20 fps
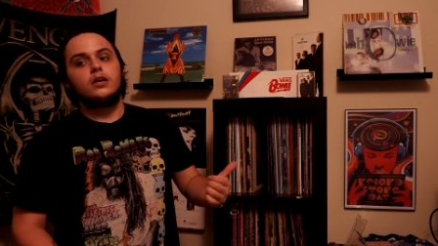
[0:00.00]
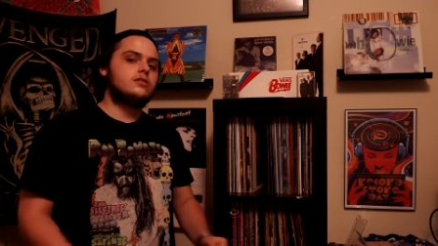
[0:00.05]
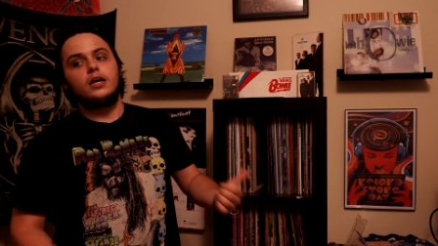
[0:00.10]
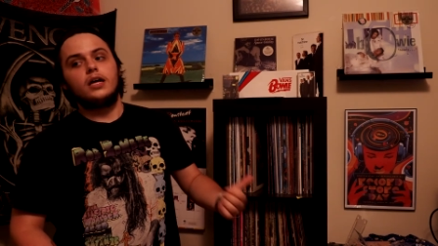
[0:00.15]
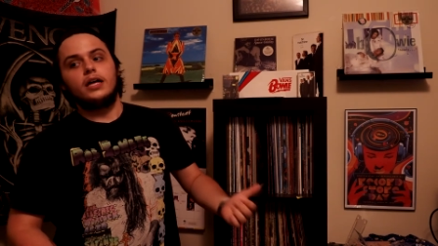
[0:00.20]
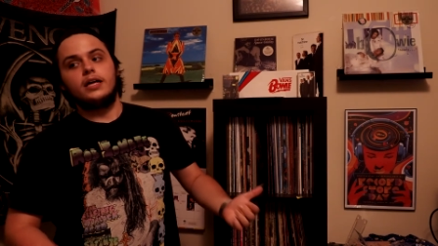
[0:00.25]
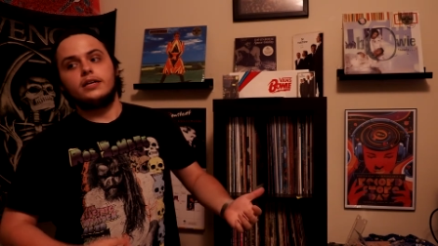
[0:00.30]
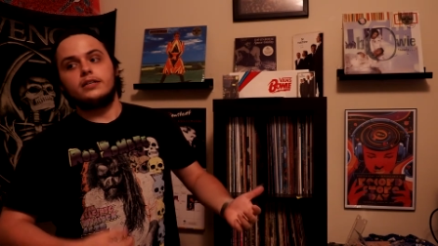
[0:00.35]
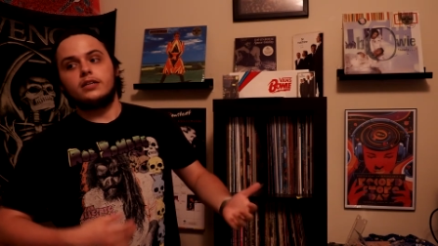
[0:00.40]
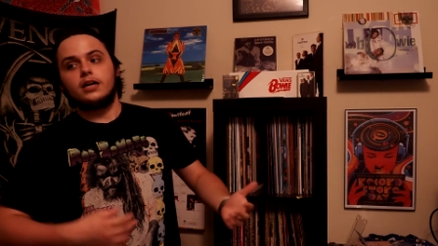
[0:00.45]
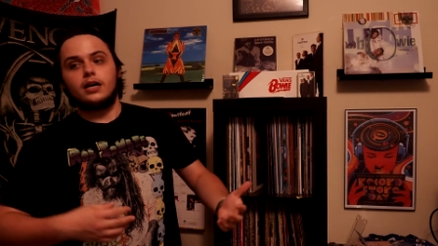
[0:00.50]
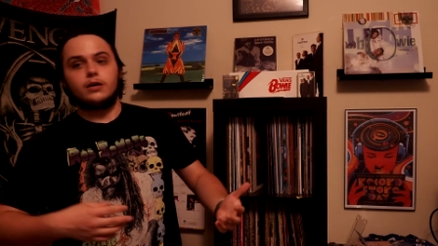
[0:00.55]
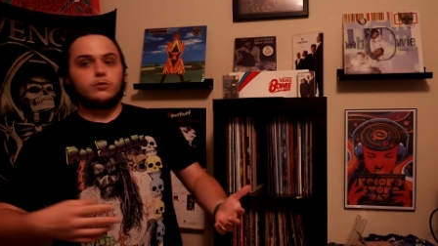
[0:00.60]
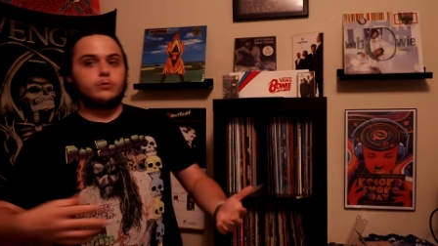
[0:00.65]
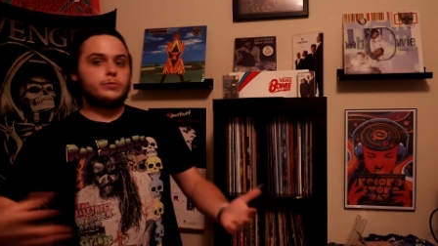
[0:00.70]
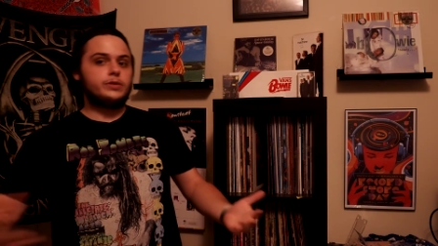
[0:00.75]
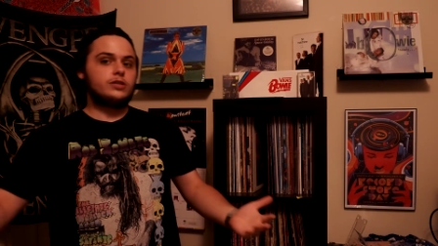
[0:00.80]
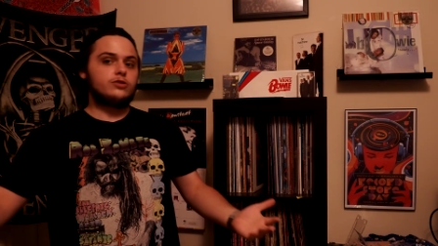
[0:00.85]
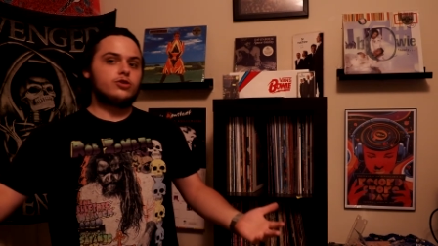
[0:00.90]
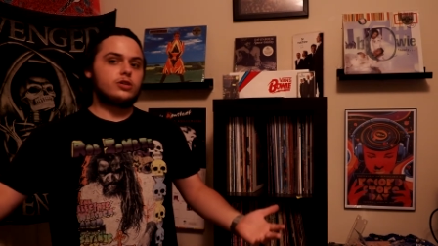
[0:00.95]
and I would
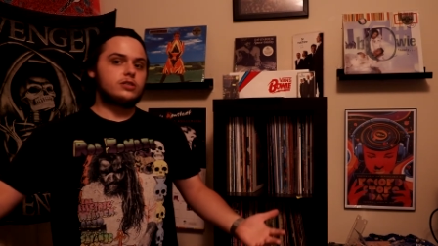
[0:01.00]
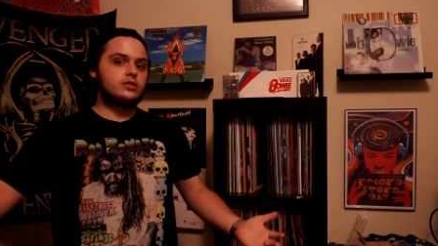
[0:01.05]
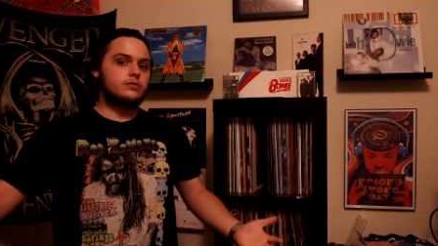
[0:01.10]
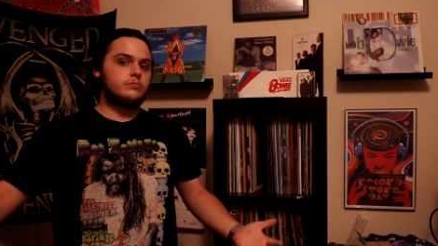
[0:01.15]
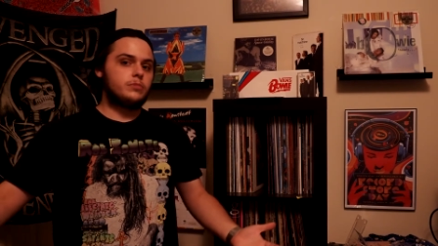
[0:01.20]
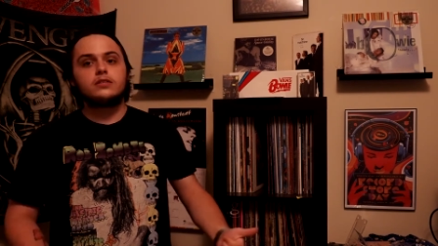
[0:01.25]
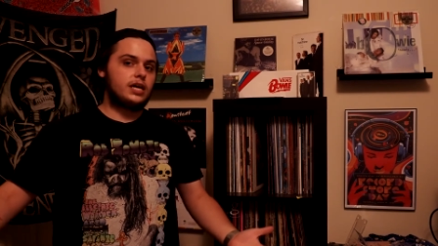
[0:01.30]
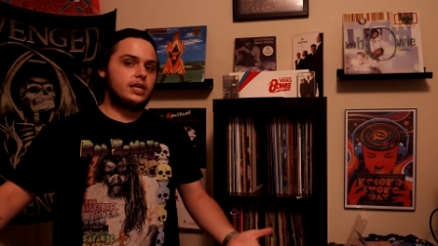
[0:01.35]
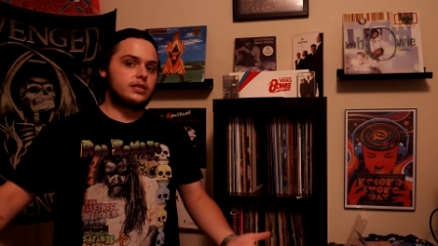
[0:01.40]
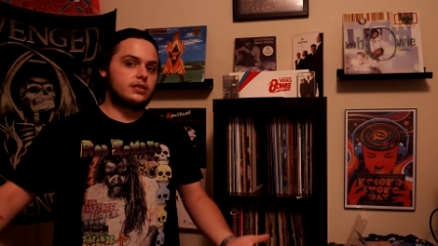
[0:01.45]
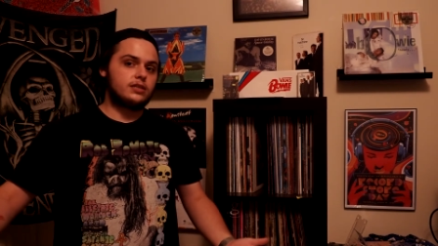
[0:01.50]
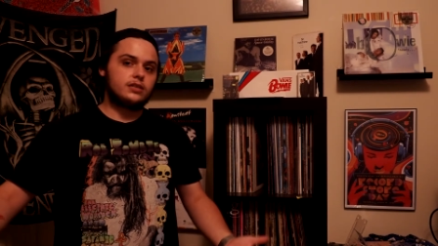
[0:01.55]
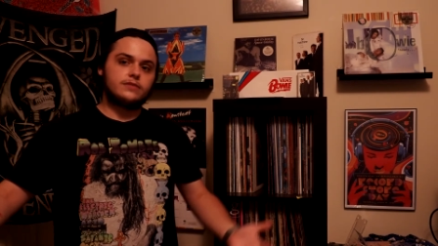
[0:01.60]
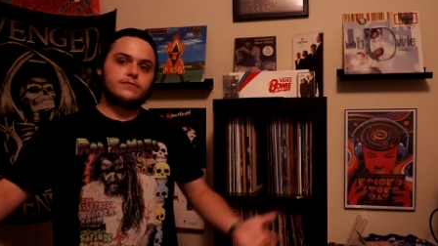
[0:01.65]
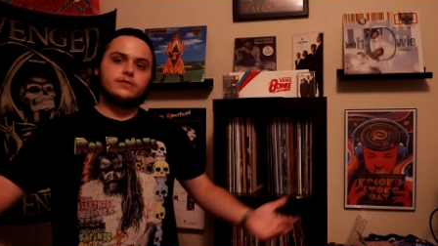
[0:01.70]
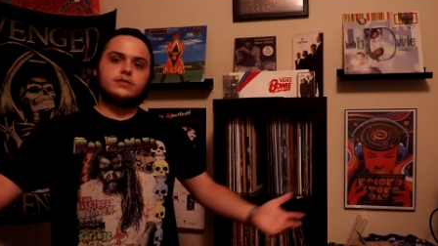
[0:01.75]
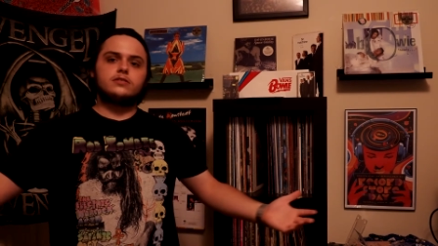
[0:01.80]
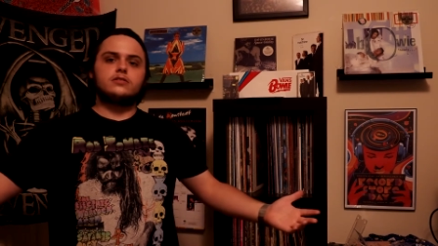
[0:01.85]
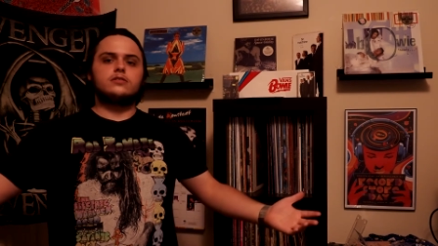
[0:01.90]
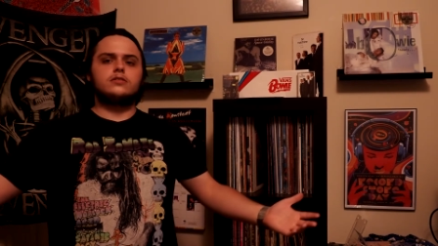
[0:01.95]
be interested in buying it if
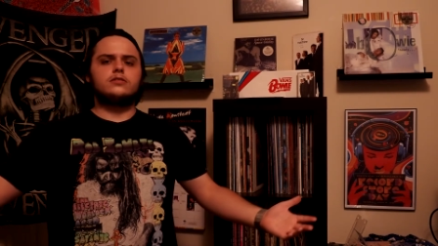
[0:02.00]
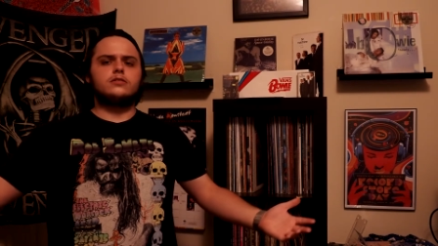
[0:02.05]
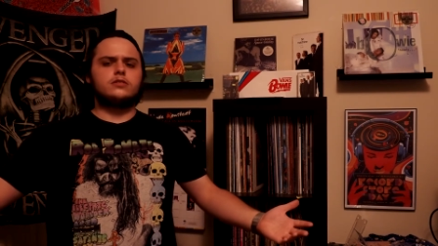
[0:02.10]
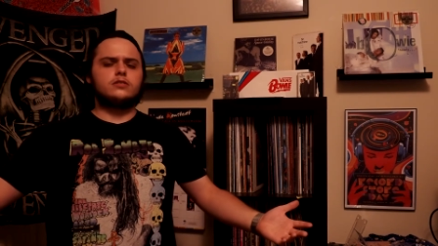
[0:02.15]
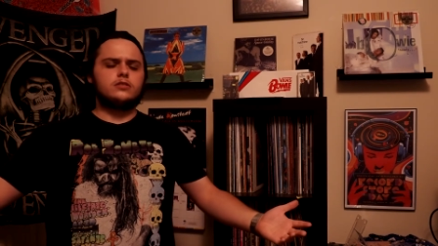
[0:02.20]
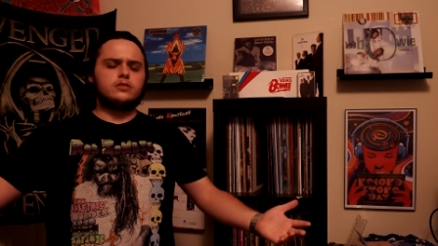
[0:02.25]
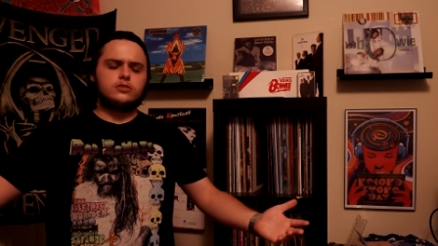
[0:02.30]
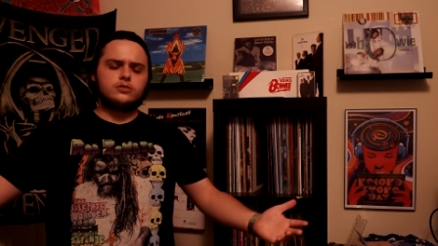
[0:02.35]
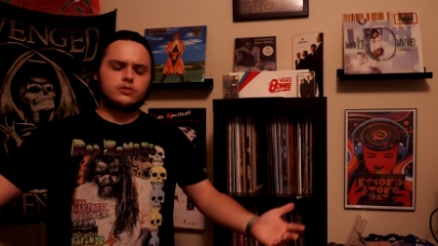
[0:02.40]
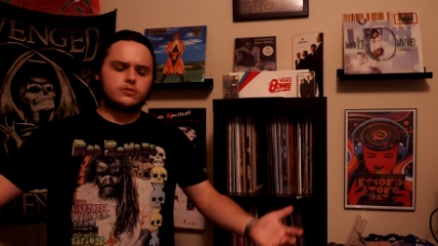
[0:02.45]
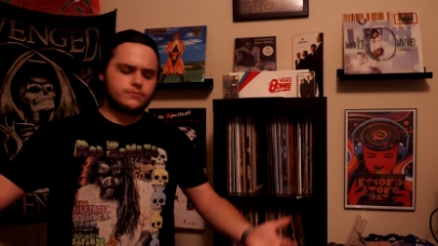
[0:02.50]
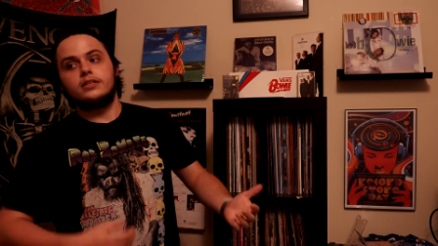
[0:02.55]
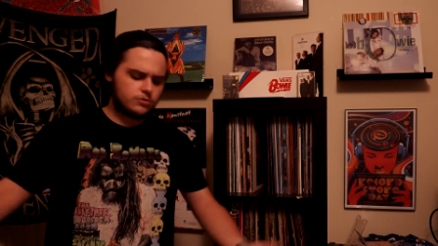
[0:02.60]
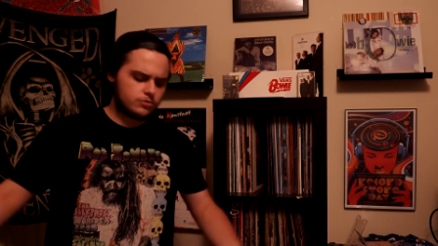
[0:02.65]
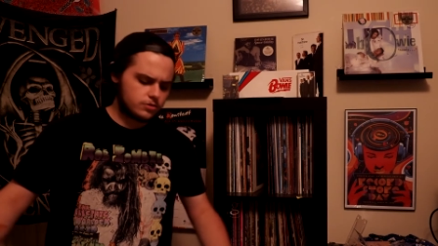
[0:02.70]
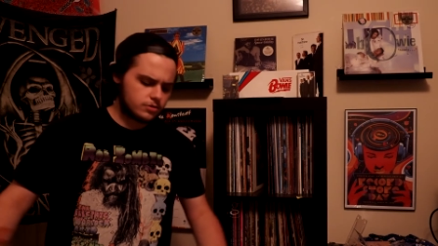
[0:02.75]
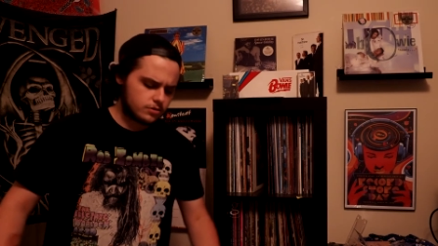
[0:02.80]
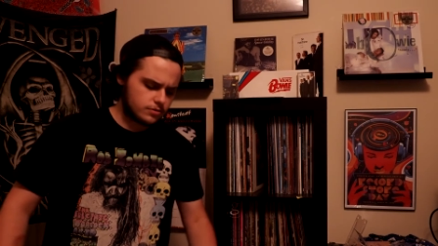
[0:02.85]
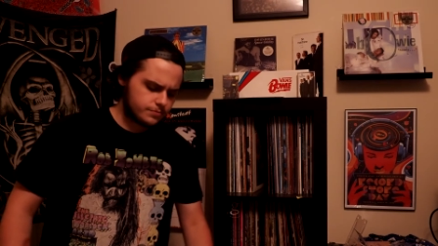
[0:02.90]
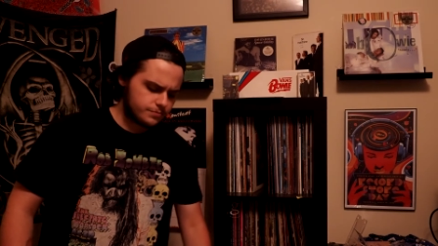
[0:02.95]
it's in good condition, of
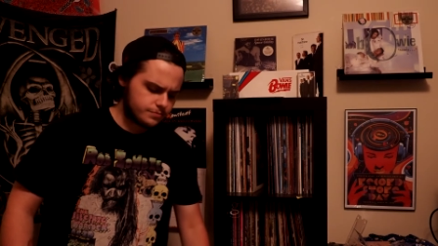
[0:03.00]
course.